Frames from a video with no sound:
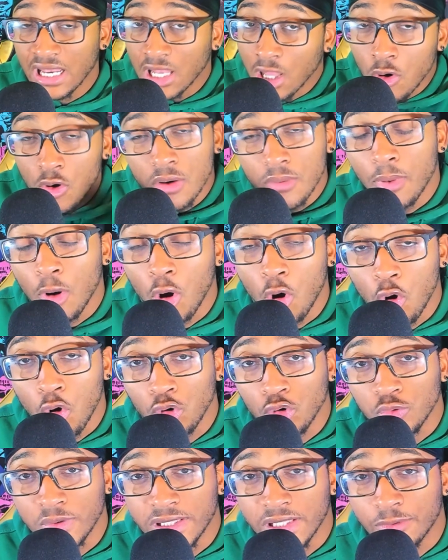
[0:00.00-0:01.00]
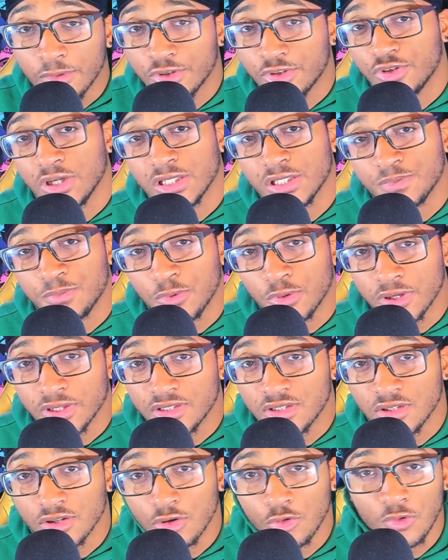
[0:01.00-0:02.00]
lo and behold, when they were
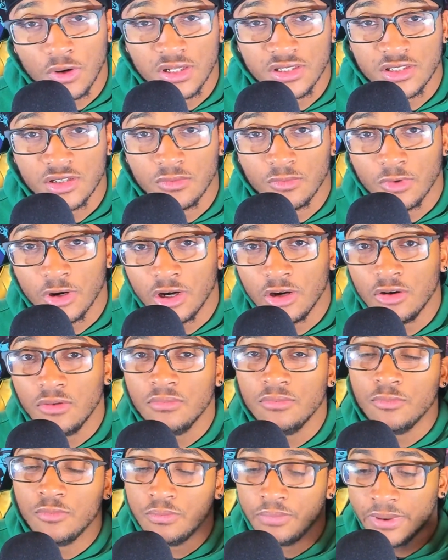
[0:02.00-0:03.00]
transported to the quantum realm,